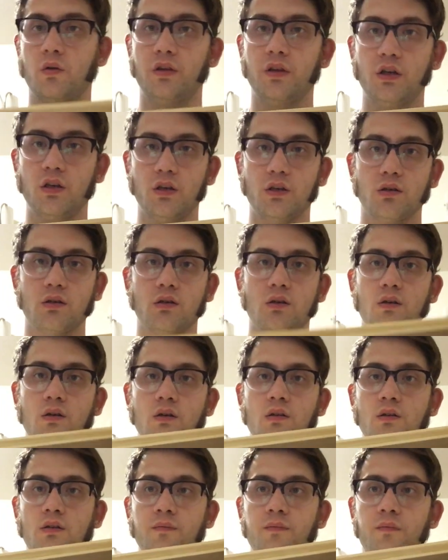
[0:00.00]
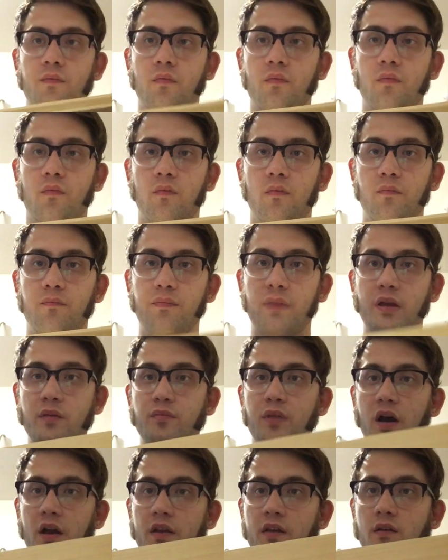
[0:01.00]
the main
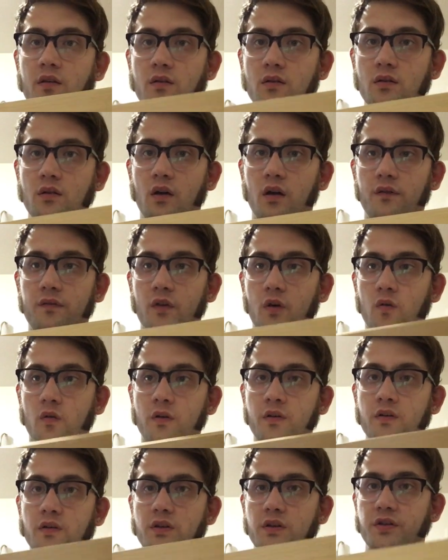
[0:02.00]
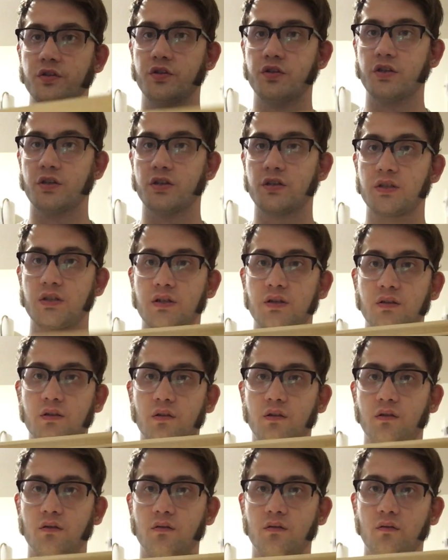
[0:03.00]
body of the horn is just
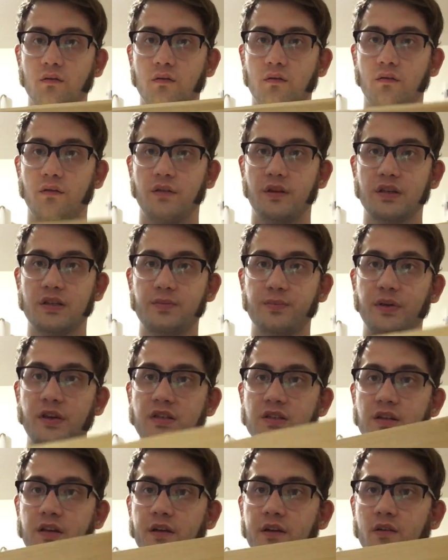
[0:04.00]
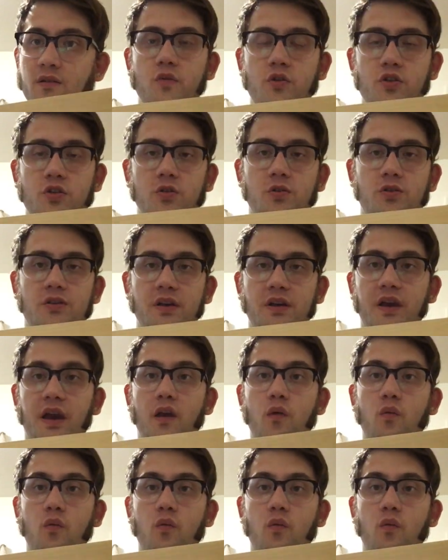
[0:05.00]
this piece here, which looks like a